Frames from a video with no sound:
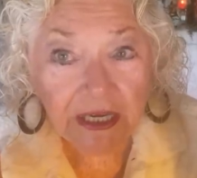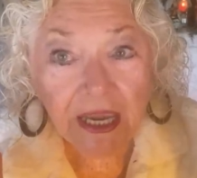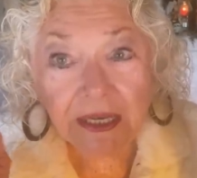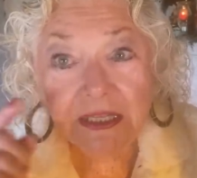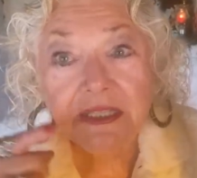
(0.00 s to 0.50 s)

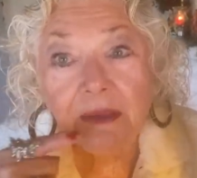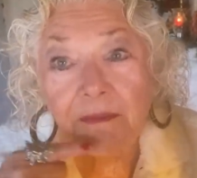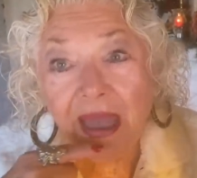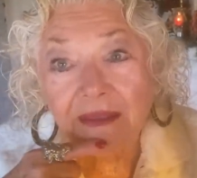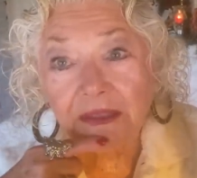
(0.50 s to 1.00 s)
And it's a
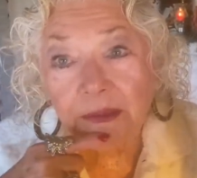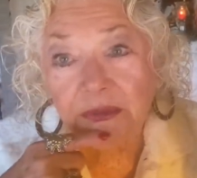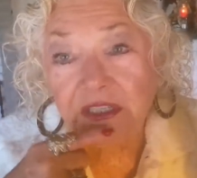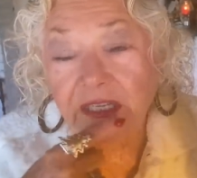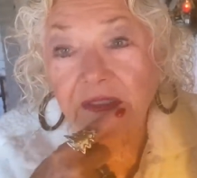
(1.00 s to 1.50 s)
matte
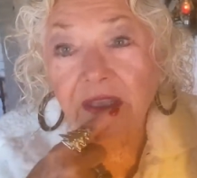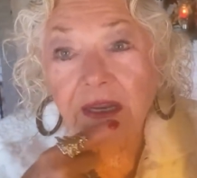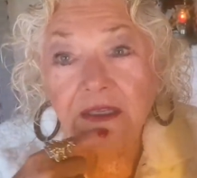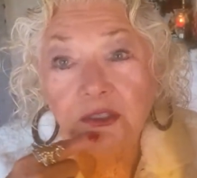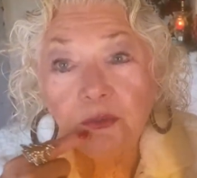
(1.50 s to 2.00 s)
lipstick that
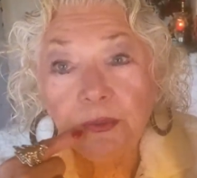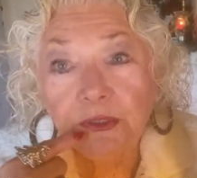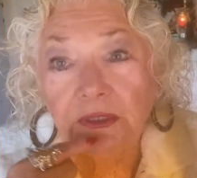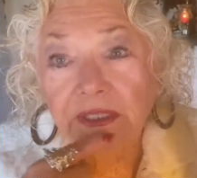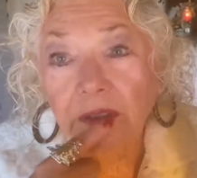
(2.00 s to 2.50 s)
I do put
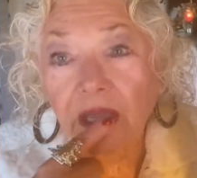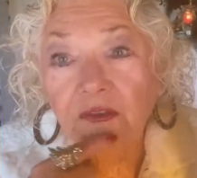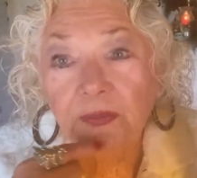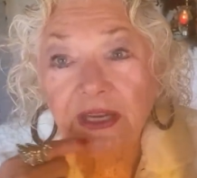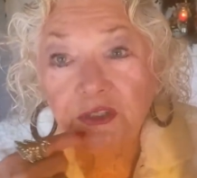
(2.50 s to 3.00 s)
a little
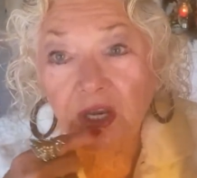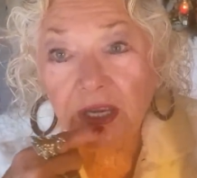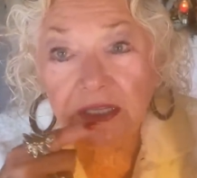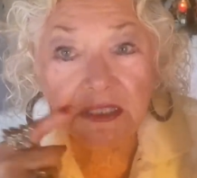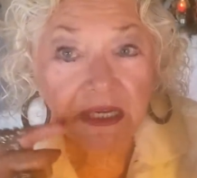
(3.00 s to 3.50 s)
of my
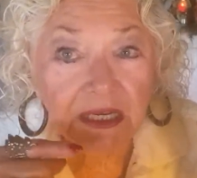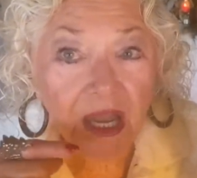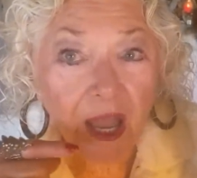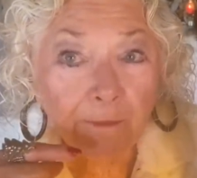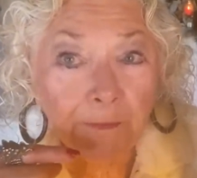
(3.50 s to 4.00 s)
shine stick
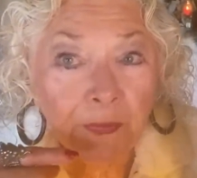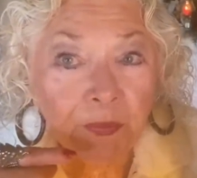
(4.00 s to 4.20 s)
on,